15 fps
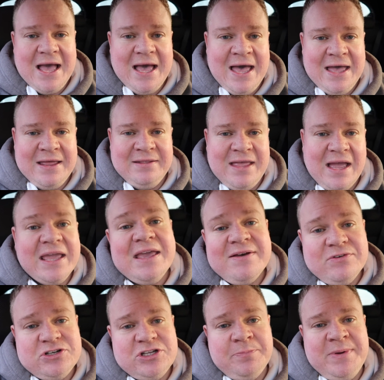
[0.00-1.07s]
And that
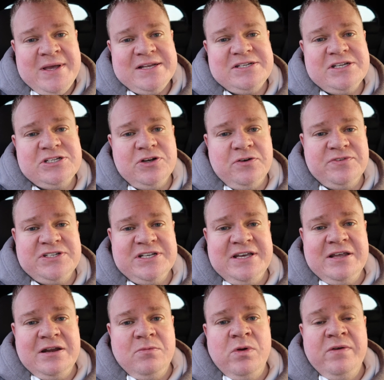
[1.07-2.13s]
gave us the basis of
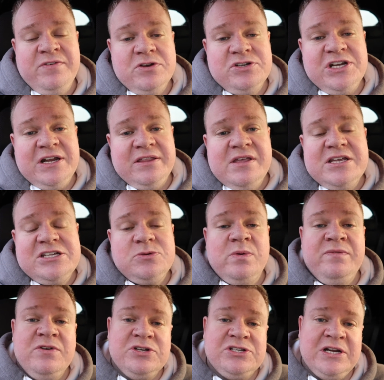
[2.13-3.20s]
saying, we've used it at this,
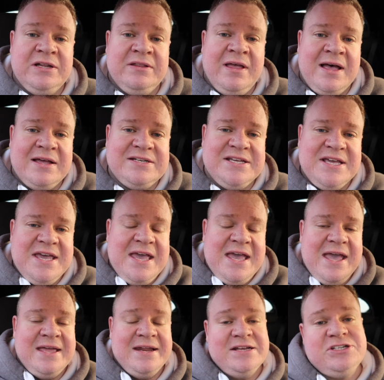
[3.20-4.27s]
we've used it at that,
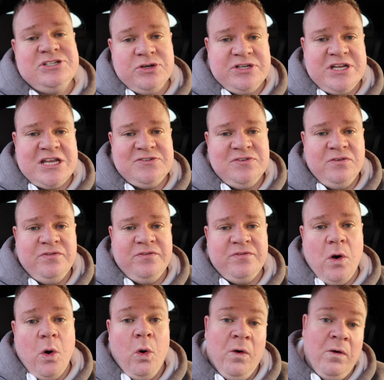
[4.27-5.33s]
it is successful
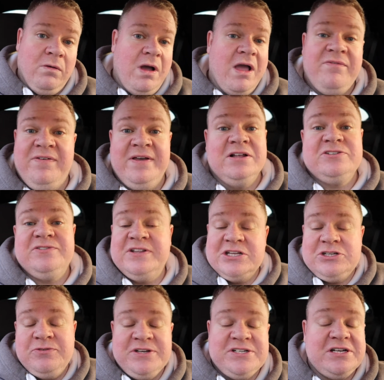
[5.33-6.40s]
or it fails for
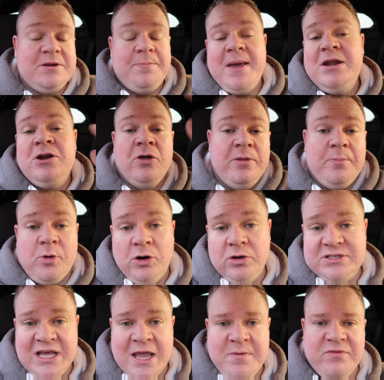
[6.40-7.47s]
this reason, depending on the
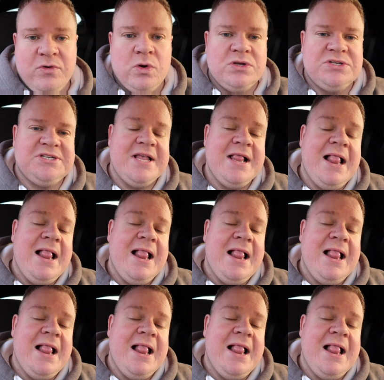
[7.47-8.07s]
product type, of course.